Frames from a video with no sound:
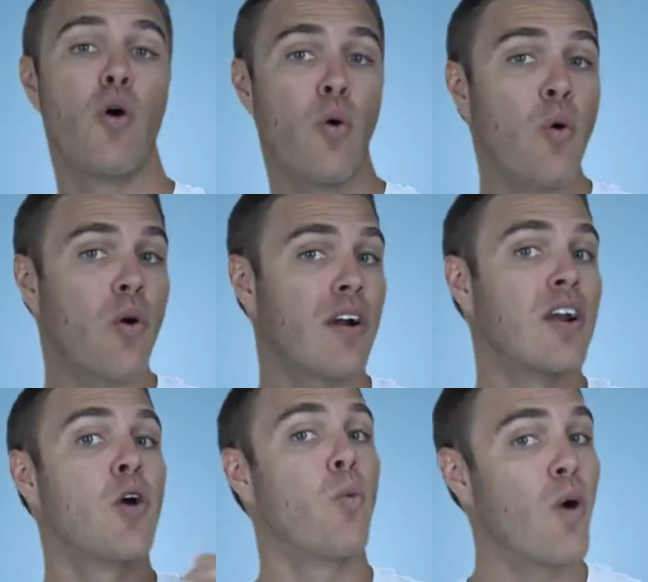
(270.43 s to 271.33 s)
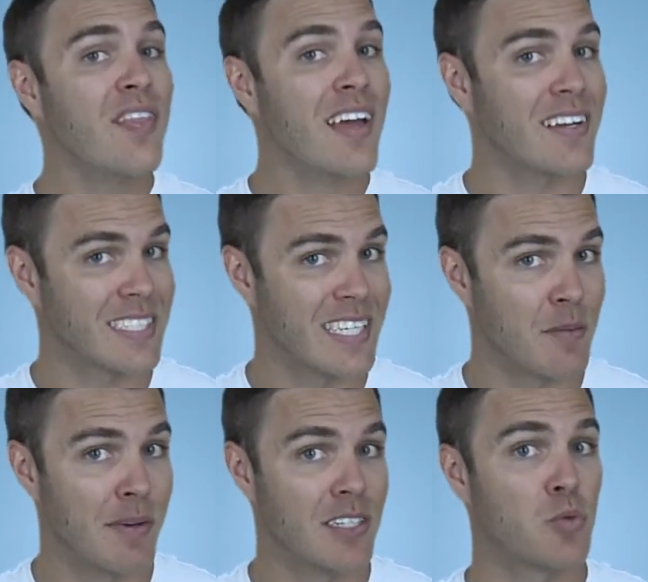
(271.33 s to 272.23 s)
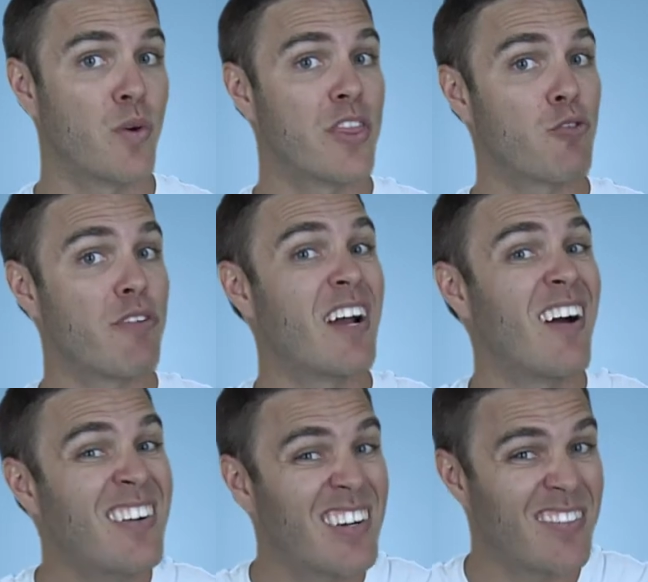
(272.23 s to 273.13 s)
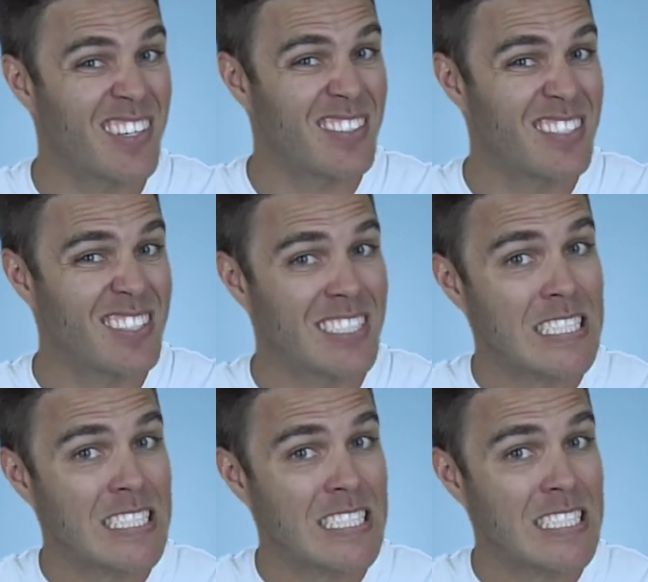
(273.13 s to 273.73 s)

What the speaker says: or 1,000 emails with 300 views?